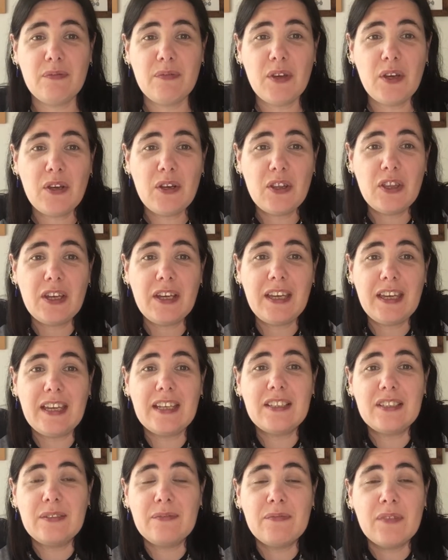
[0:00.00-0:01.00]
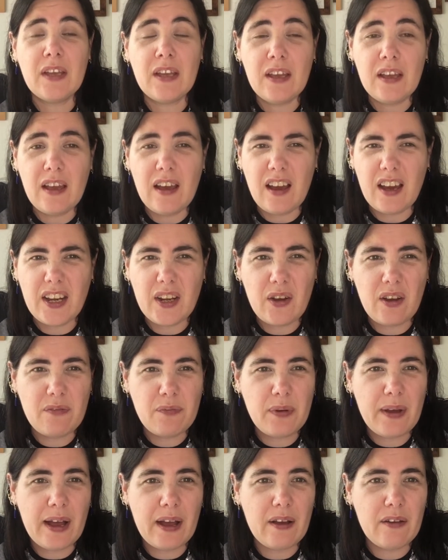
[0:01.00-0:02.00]
Who'd have thunk it? I know I've
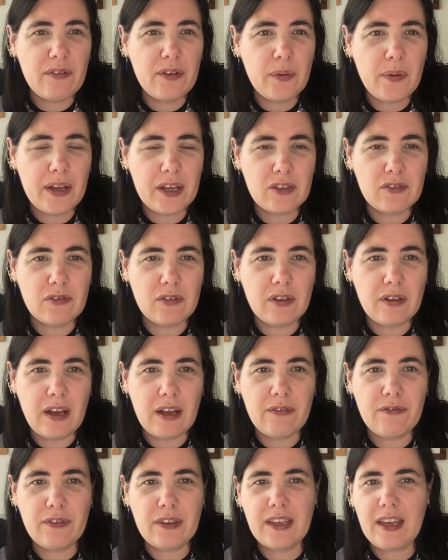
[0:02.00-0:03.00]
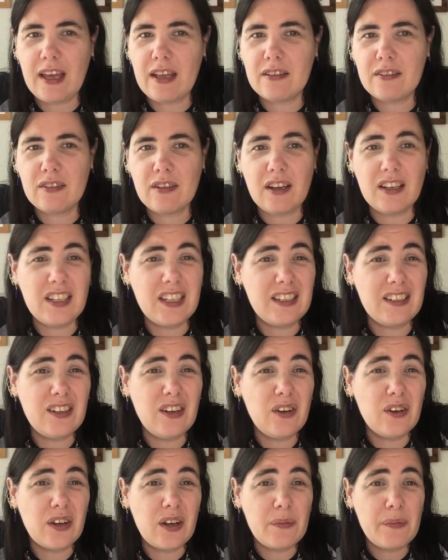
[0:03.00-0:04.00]
put out a few extra. I forget, I didn't
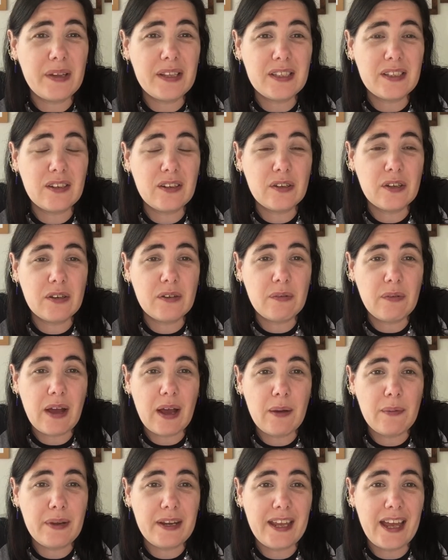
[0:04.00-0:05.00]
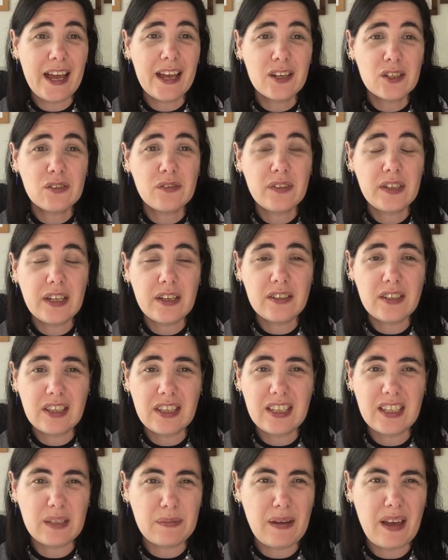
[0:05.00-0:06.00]
look. I meant to look at how many actual videos. I
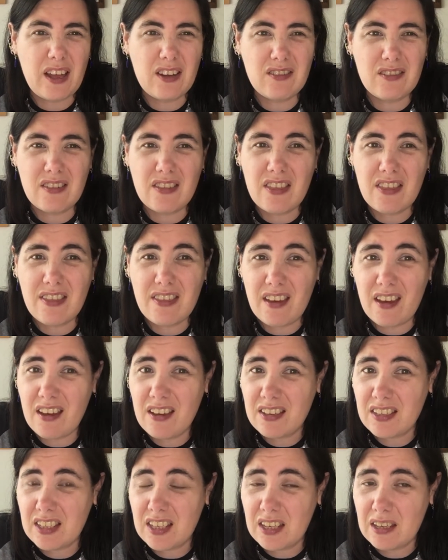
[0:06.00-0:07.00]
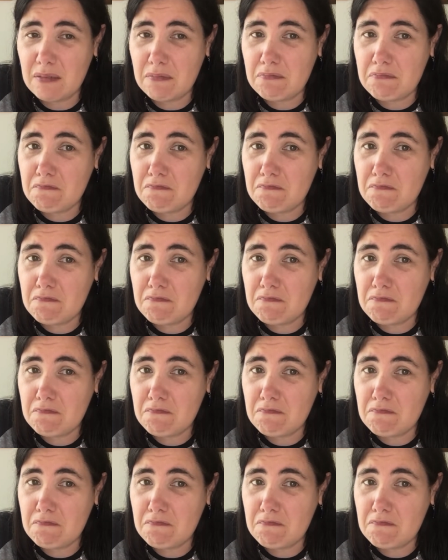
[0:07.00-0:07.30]
think it's about 130.